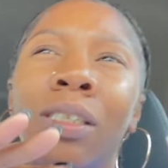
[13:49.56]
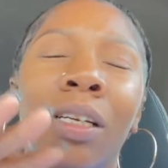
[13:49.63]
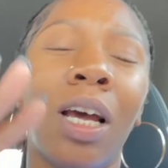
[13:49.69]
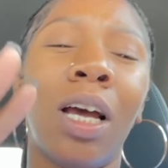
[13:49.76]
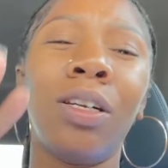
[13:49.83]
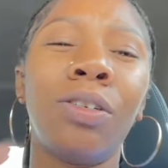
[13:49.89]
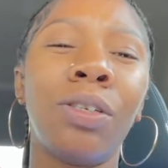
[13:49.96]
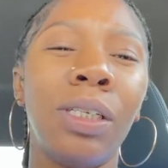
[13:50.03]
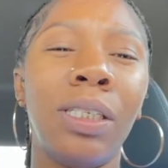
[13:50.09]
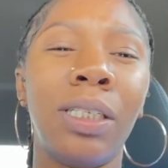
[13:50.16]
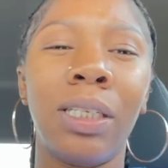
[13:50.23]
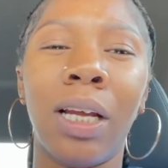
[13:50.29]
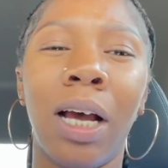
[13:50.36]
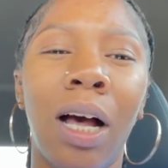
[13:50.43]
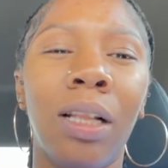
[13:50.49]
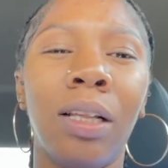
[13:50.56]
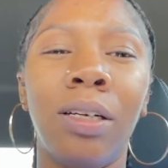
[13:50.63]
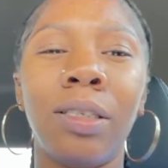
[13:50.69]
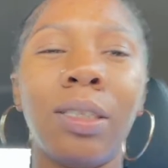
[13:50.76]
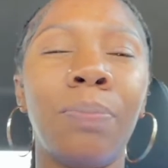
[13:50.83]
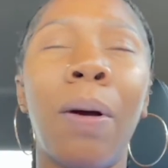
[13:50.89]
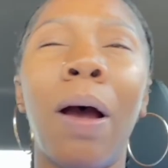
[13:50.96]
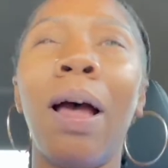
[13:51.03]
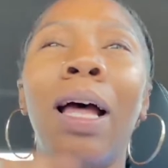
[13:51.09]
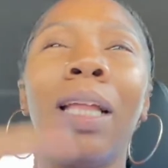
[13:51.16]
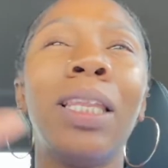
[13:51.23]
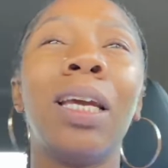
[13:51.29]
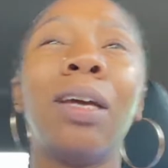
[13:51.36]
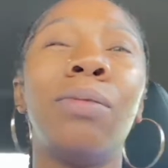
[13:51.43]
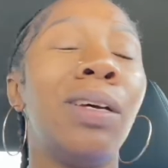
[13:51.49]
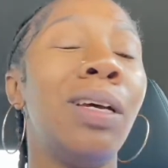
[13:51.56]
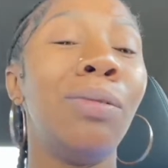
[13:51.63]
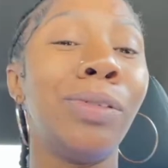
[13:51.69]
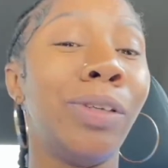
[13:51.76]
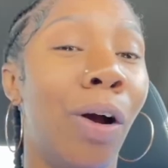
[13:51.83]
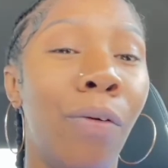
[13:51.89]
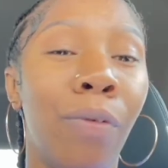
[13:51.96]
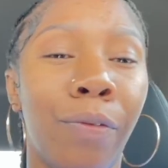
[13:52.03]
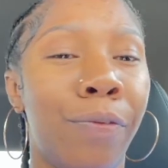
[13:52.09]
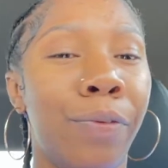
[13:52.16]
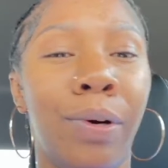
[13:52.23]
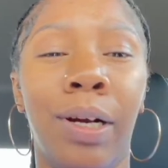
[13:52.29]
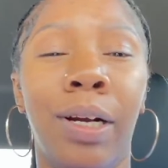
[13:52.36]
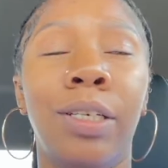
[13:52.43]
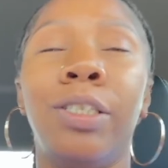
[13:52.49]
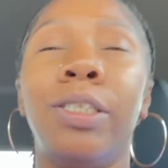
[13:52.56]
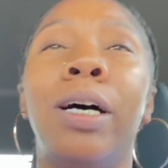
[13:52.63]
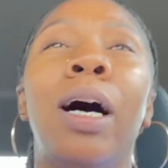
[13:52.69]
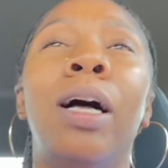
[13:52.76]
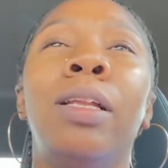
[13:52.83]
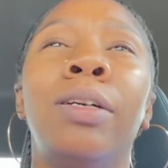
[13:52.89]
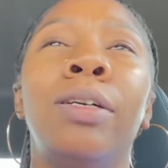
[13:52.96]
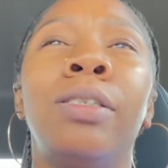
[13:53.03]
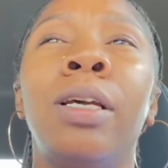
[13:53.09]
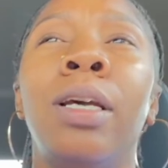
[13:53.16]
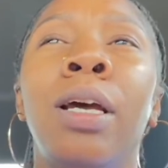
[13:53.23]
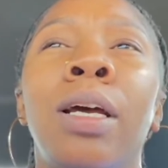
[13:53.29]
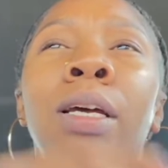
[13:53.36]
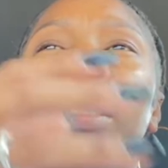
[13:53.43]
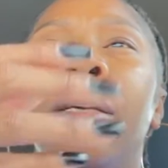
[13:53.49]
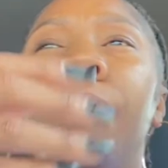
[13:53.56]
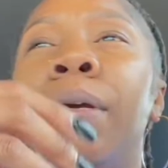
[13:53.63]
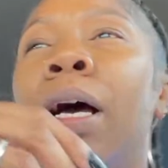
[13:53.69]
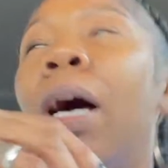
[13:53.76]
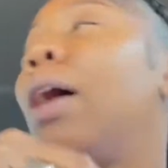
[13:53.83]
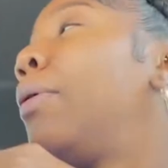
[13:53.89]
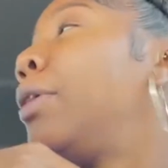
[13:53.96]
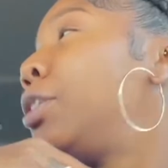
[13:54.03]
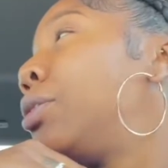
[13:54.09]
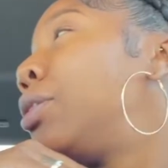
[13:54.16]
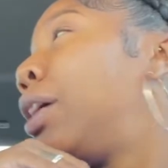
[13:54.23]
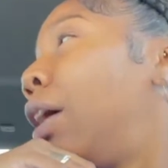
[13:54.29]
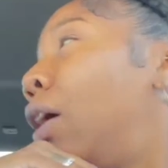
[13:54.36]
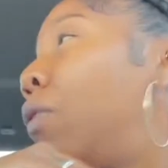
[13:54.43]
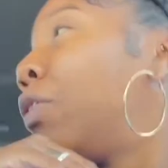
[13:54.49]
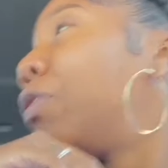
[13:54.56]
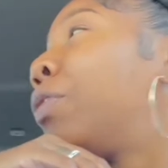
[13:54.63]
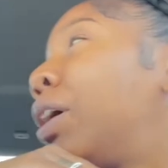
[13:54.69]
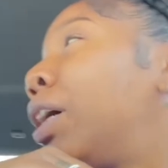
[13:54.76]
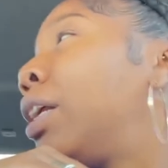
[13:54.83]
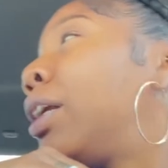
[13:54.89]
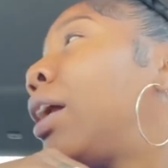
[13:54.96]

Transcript: hundreds of dollars. Probably, I think it was over four hundred dollars. To be honest, what you think? Over four hundred